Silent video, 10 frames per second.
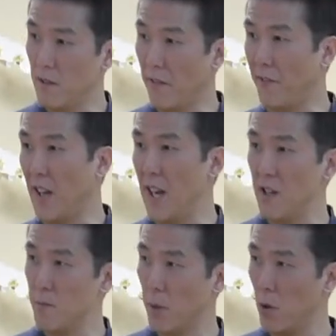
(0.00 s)
the
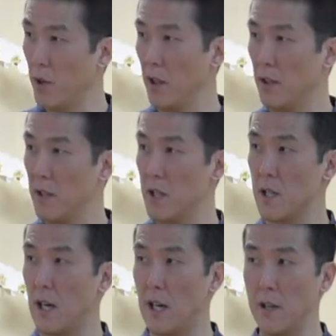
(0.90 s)
fan is blowing on
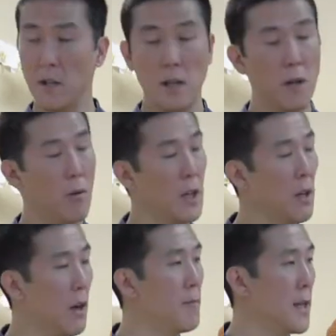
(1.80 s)
this side.
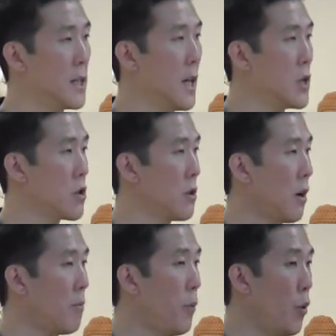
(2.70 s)
In our meditation,
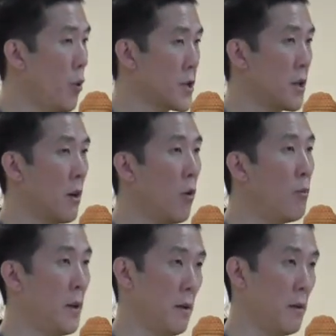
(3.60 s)
our pores are
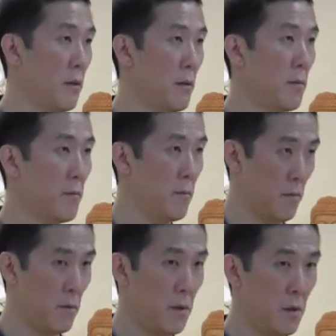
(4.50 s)
open.
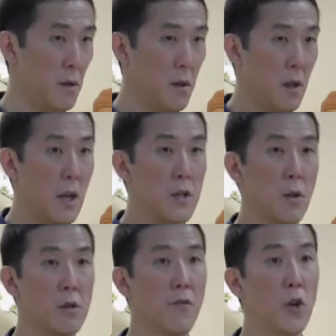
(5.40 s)

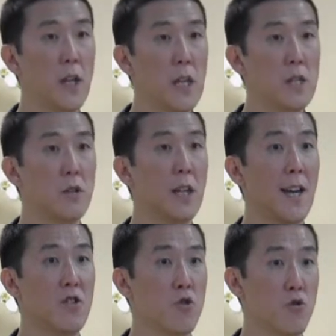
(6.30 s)
So it's very easy to
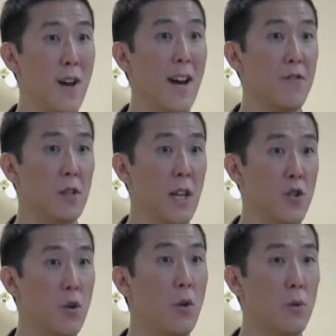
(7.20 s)
catch a draft, to
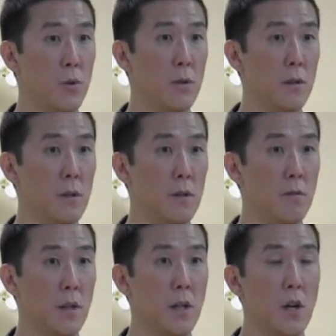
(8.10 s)
catch a cold.
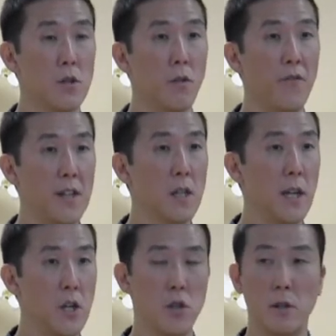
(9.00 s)
Right? So
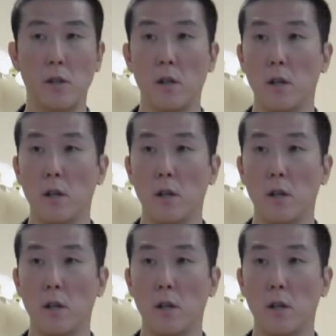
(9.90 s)
ventilation,